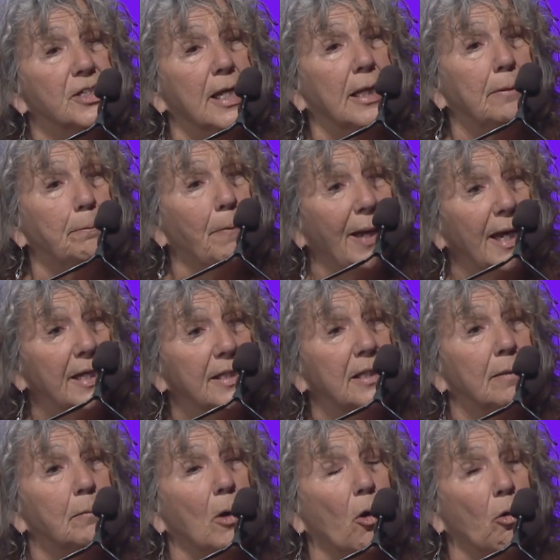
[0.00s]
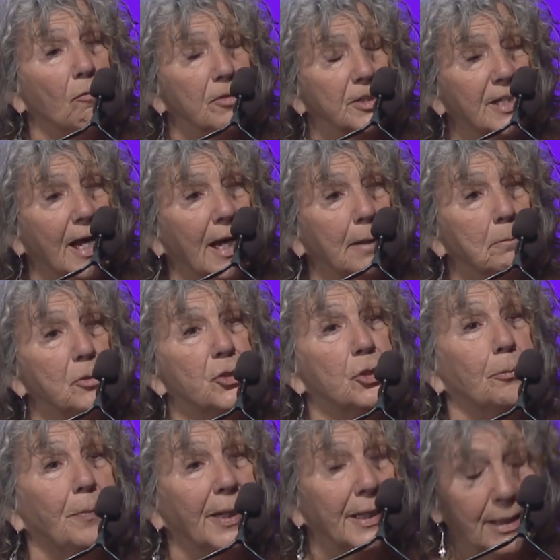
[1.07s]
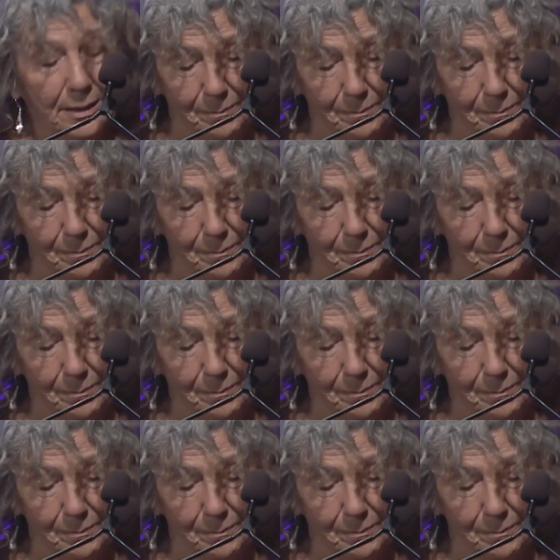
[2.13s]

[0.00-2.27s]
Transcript: and paid them overtime to picket